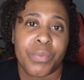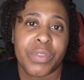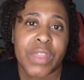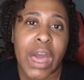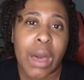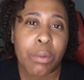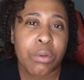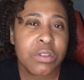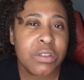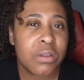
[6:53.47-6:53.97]

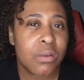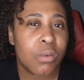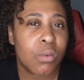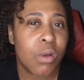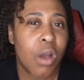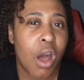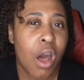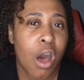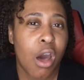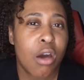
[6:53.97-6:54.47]
that was the
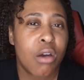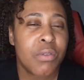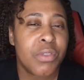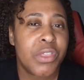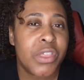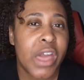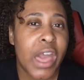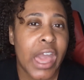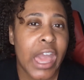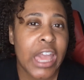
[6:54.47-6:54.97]
wrong
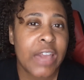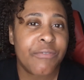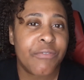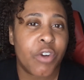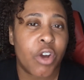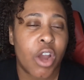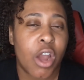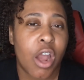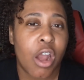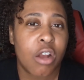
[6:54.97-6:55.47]
thing
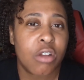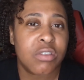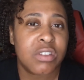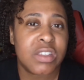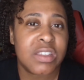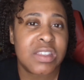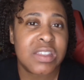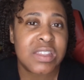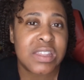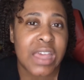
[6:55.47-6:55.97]
for her
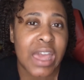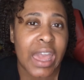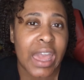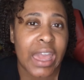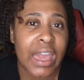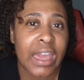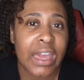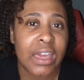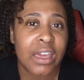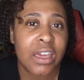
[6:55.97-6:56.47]
to
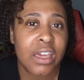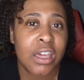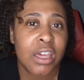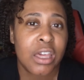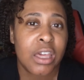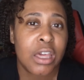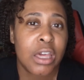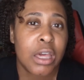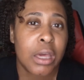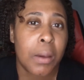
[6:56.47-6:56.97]
say,
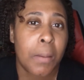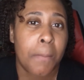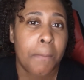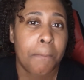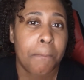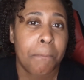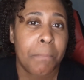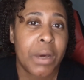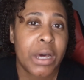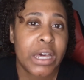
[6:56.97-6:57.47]

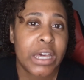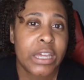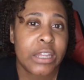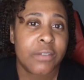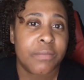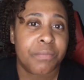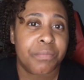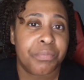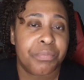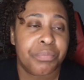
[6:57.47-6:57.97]
but
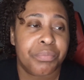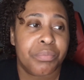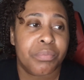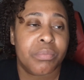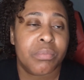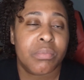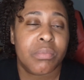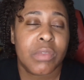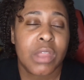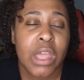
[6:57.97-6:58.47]

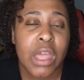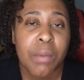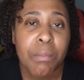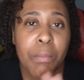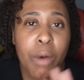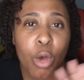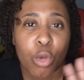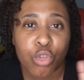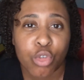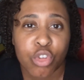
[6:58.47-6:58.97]

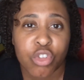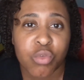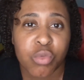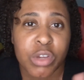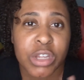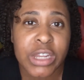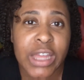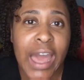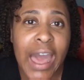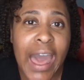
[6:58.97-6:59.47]
emotions
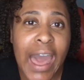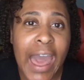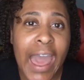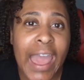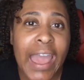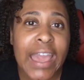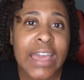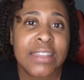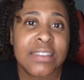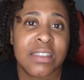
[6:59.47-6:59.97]
run
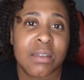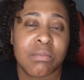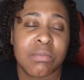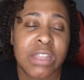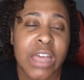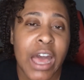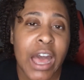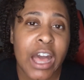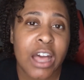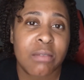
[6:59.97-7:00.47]
high, and
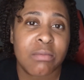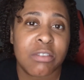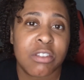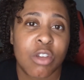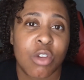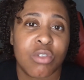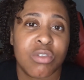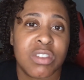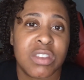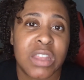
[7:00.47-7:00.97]
sometimes
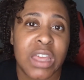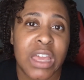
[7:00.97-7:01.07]
those